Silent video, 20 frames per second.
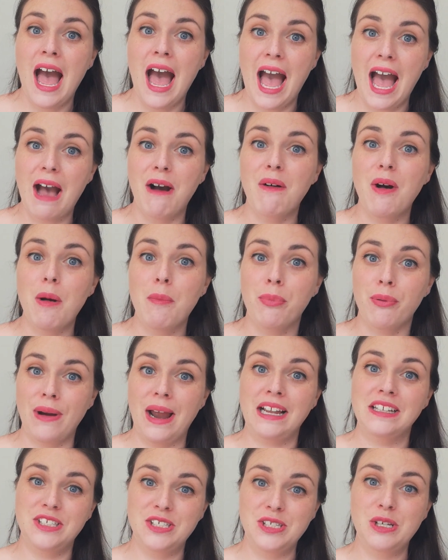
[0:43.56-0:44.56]
our
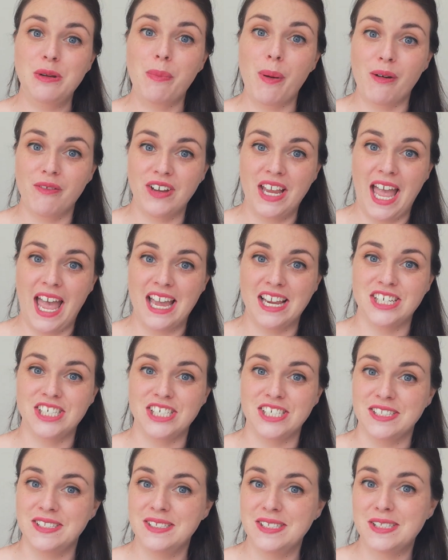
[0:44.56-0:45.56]
brand new
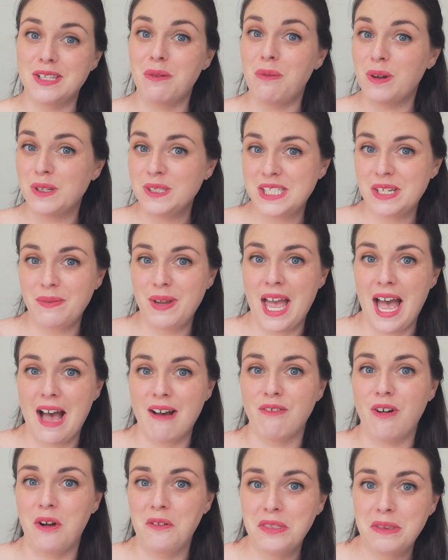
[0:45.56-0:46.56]
provocations, the ones that we
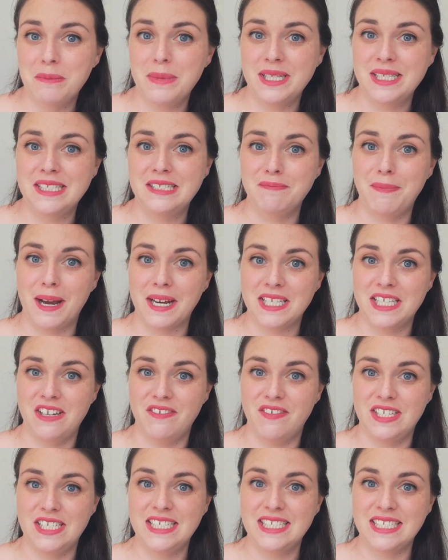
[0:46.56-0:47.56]
have on the Mrs.
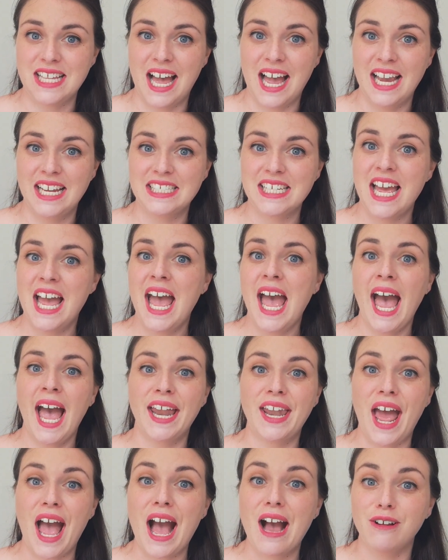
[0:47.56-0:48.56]
Mactivity site,
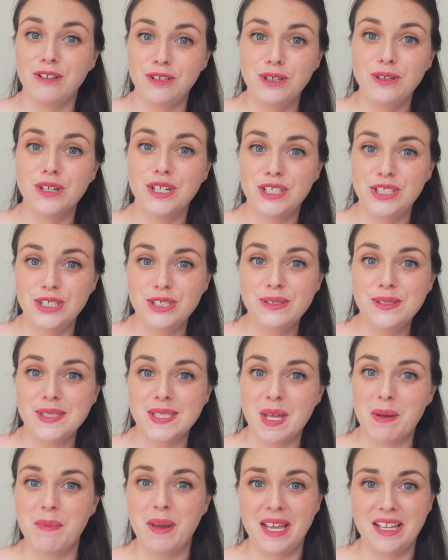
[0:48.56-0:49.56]
and how you can use
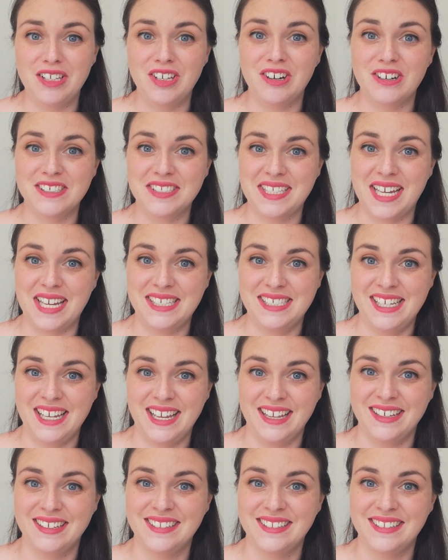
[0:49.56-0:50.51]
them in your setting.